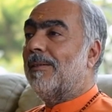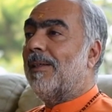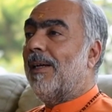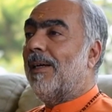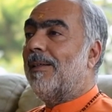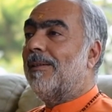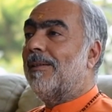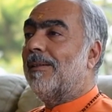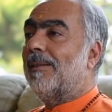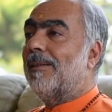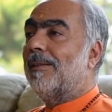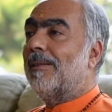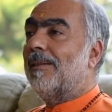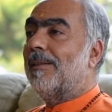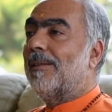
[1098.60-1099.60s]
Yeah.
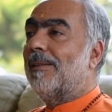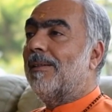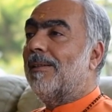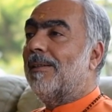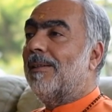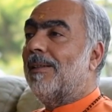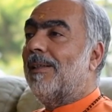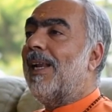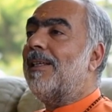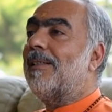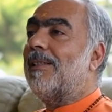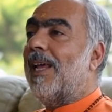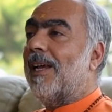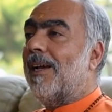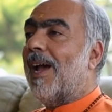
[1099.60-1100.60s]
Let's
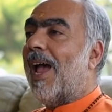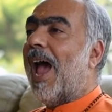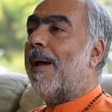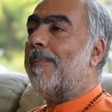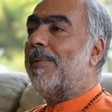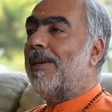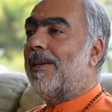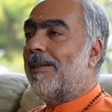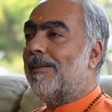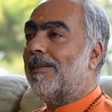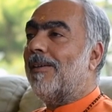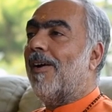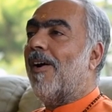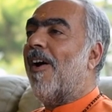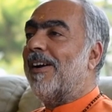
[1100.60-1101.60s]
take a happiness
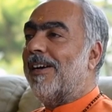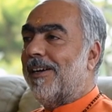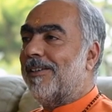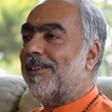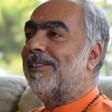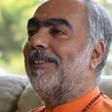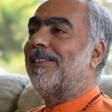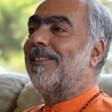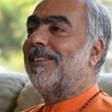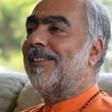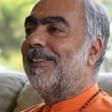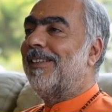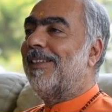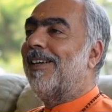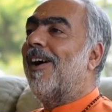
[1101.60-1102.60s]
audit
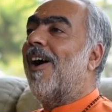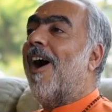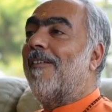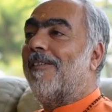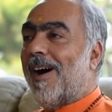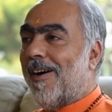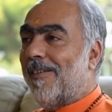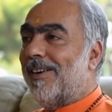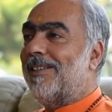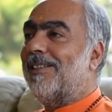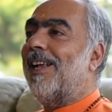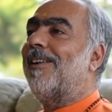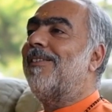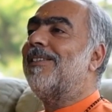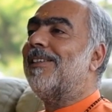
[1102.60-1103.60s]
of
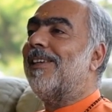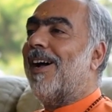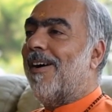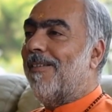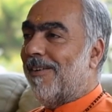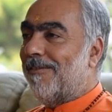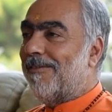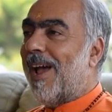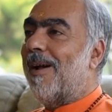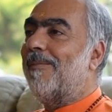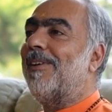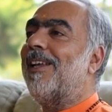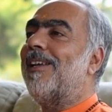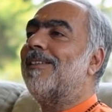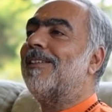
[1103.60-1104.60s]
ourselves, our
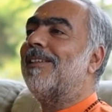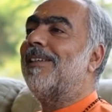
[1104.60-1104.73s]
families,